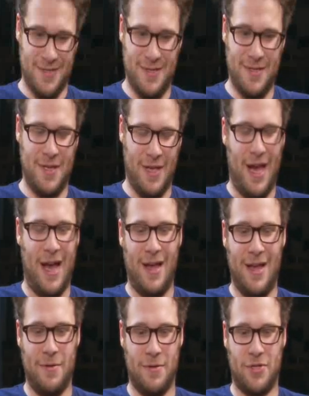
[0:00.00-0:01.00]
Randy. Yeah,
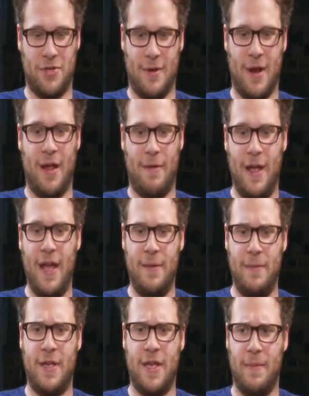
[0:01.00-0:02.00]
it was great.
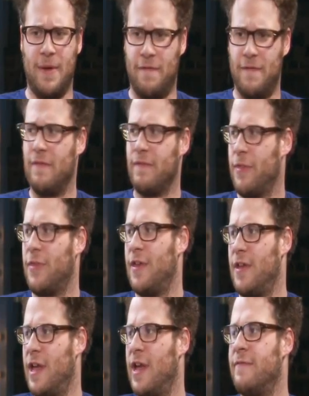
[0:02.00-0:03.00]
Randy became my favorite
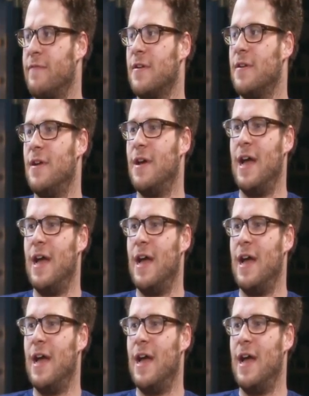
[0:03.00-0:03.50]
thing ever.